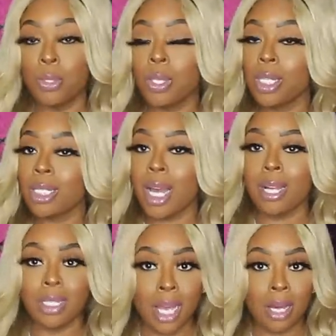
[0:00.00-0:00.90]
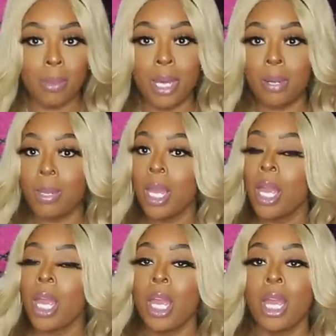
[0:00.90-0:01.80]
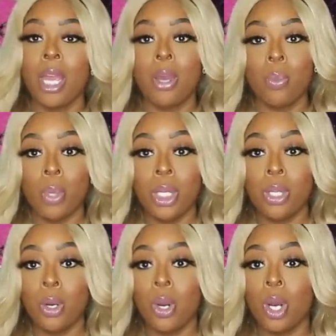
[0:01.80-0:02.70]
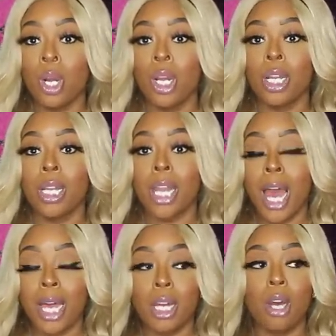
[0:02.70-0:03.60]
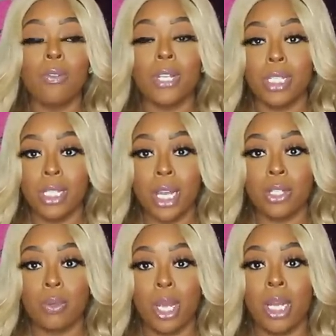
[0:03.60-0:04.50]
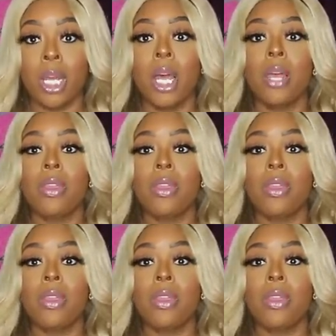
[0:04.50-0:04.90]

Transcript: You hear us all talk about them and we are not over exaggerating.